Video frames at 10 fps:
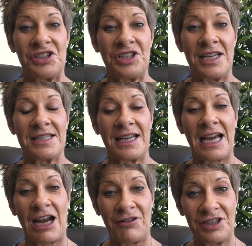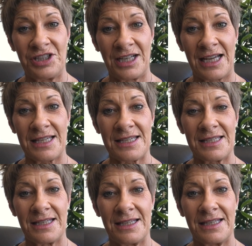she is encouraging
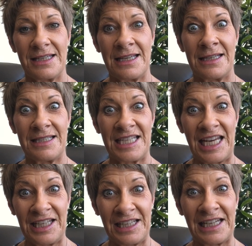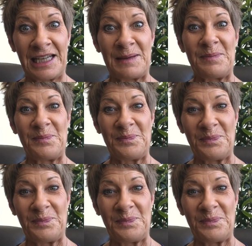us intently